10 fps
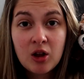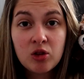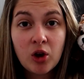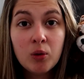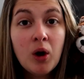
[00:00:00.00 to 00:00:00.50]

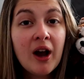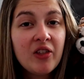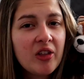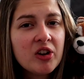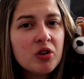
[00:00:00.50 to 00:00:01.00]
So I
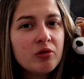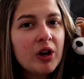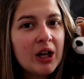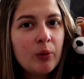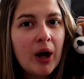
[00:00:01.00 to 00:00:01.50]
think they're doing
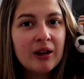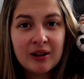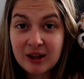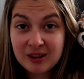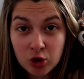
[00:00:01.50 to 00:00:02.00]
really well,
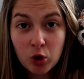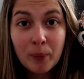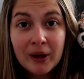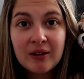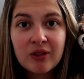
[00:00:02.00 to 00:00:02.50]
and I do
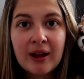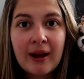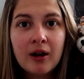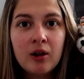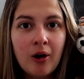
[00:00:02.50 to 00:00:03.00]
believe they're
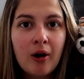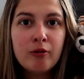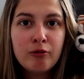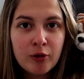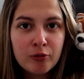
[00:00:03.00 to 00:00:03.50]
getting a lot
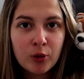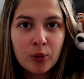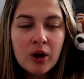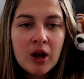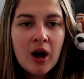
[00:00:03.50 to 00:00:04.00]
of
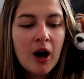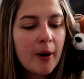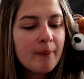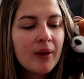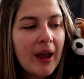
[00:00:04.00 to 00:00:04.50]
footfall.
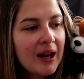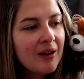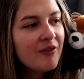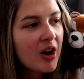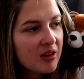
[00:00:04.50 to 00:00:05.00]
Any
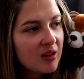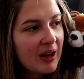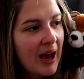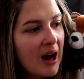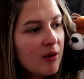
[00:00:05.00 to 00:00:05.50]
advice
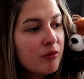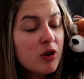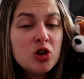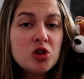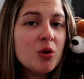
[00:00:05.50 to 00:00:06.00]
I'd have,
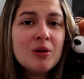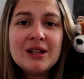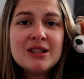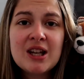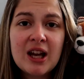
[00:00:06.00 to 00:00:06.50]
you don't
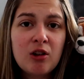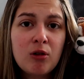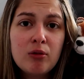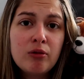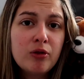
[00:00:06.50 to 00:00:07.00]
need to take
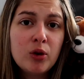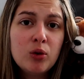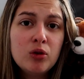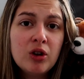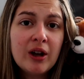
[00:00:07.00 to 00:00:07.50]
your own
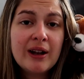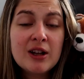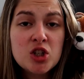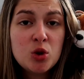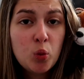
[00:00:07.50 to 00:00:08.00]
food
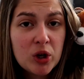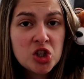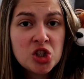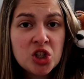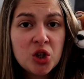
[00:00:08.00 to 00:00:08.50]
unless you
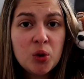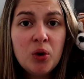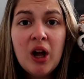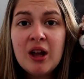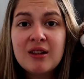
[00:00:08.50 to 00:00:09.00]
wish to.
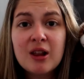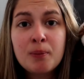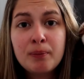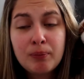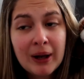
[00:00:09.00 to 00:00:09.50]
There's
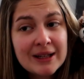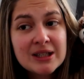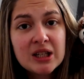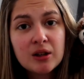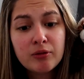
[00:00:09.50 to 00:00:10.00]

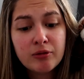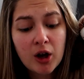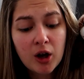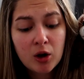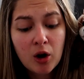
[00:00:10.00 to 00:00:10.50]
plenty of
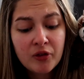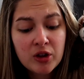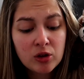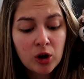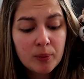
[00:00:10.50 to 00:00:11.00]
coffee
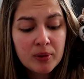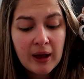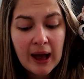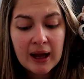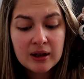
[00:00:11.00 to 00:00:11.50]
stops
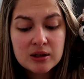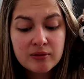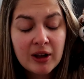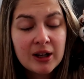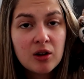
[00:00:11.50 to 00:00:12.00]

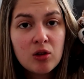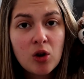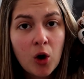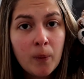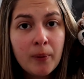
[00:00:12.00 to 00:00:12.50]
and vendors
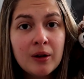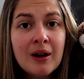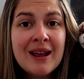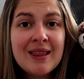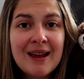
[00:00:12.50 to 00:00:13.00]
open.
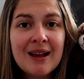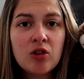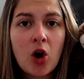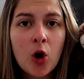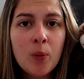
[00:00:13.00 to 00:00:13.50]

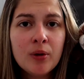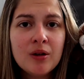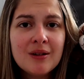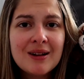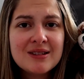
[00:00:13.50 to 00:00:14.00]
Things
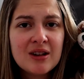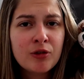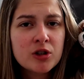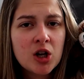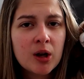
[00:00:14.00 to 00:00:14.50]
open at
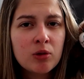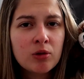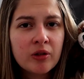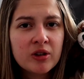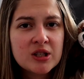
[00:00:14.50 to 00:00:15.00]
different times
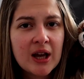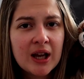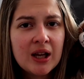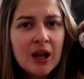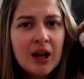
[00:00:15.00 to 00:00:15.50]
throughout the
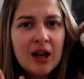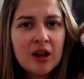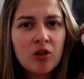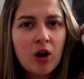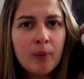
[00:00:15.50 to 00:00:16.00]
day.
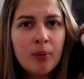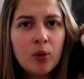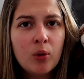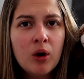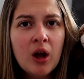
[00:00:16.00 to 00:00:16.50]

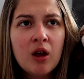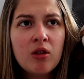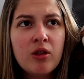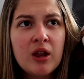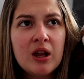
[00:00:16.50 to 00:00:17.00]
Example,
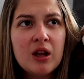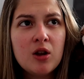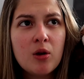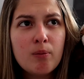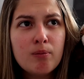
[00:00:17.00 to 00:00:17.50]

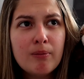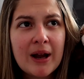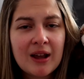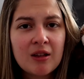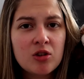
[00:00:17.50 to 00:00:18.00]
the
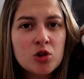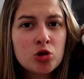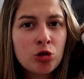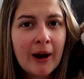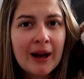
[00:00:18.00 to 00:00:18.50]
Madagascar
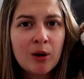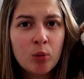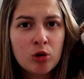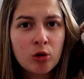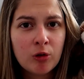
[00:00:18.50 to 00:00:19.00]
train
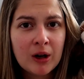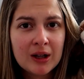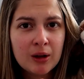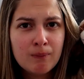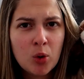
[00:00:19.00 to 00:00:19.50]
was not running
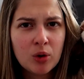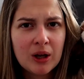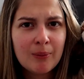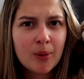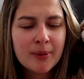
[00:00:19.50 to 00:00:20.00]
in the
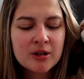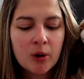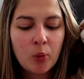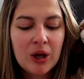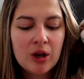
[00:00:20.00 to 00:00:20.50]
morning, but by the
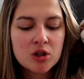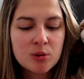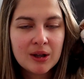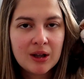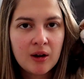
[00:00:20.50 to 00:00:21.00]
time we got
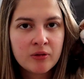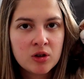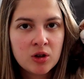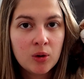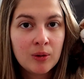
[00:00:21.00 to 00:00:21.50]
to it in the
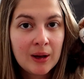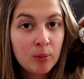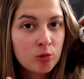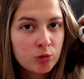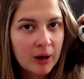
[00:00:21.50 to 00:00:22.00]
afternoon, it
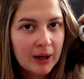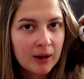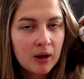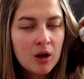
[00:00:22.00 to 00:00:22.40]
was running.